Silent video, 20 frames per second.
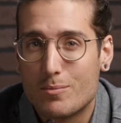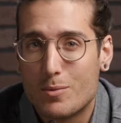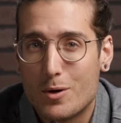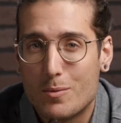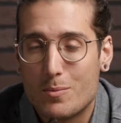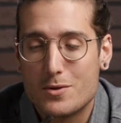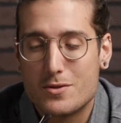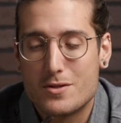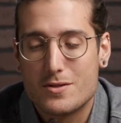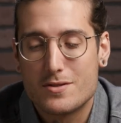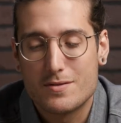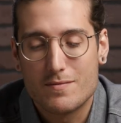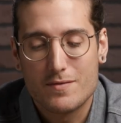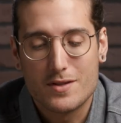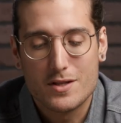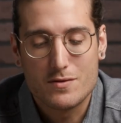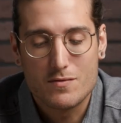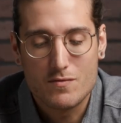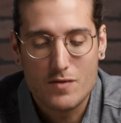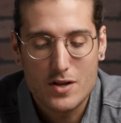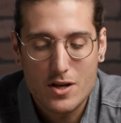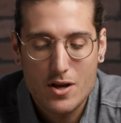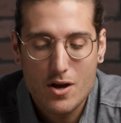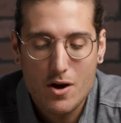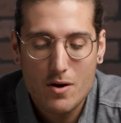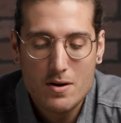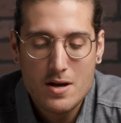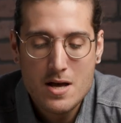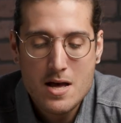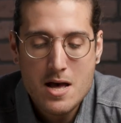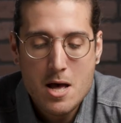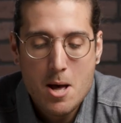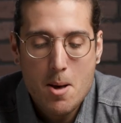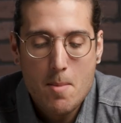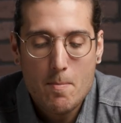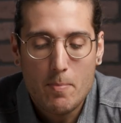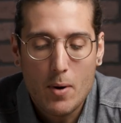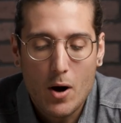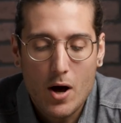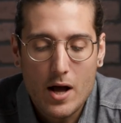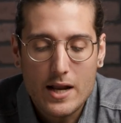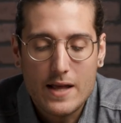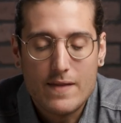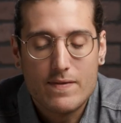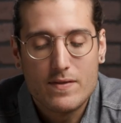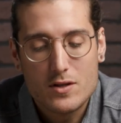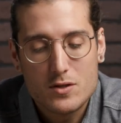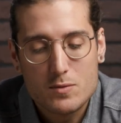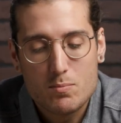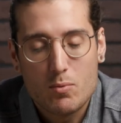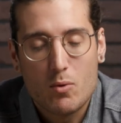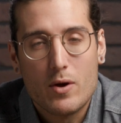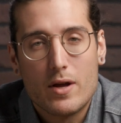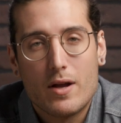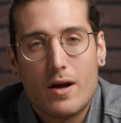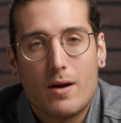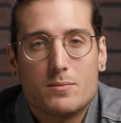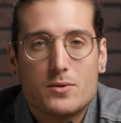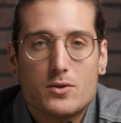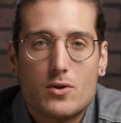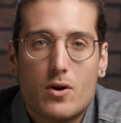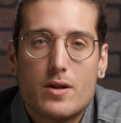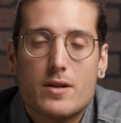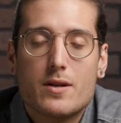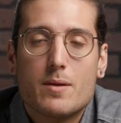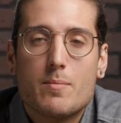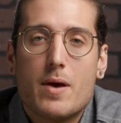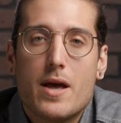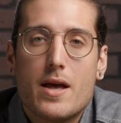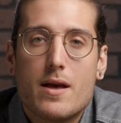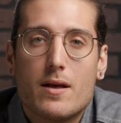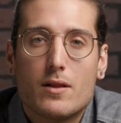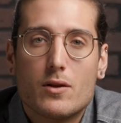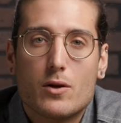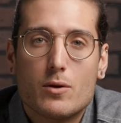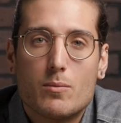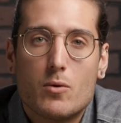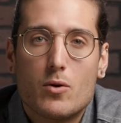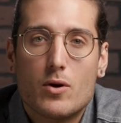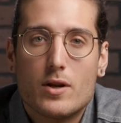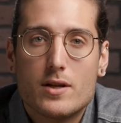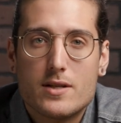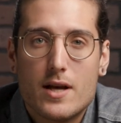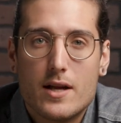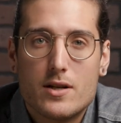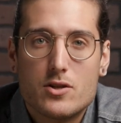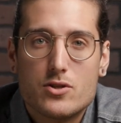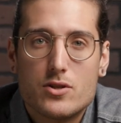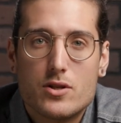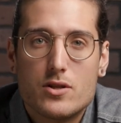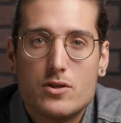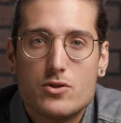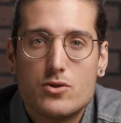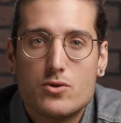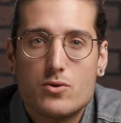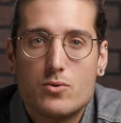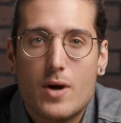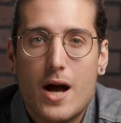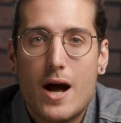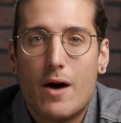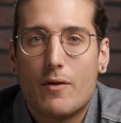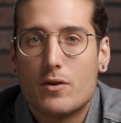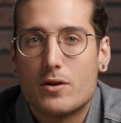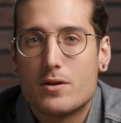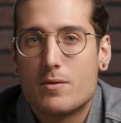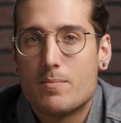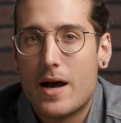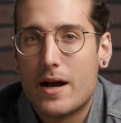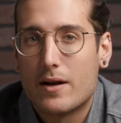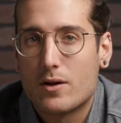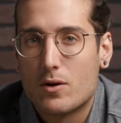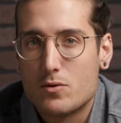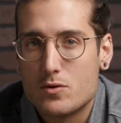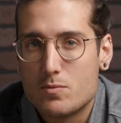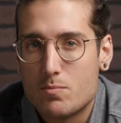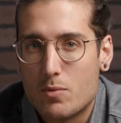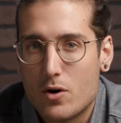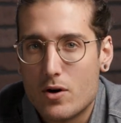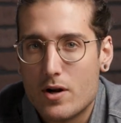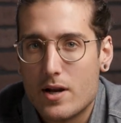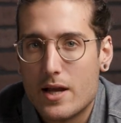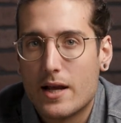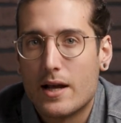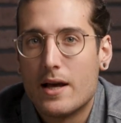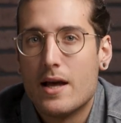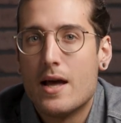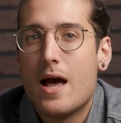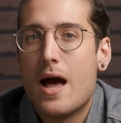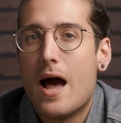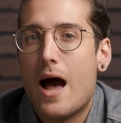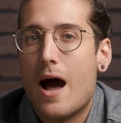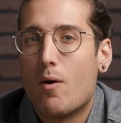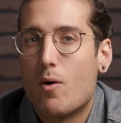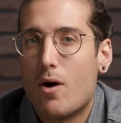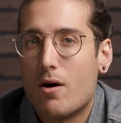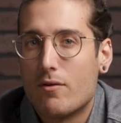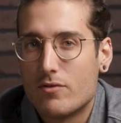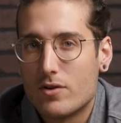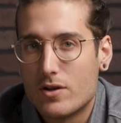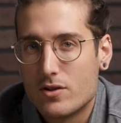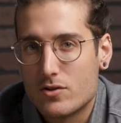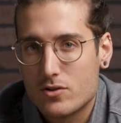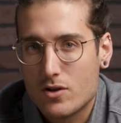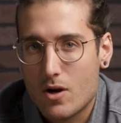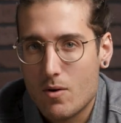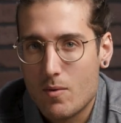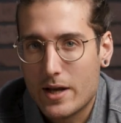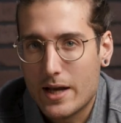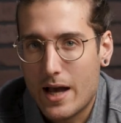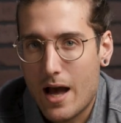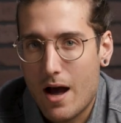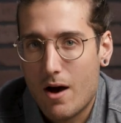the purposes of this video, but at this point I'm starting to pay a little more attention to how the tobacco is burning, how often it's going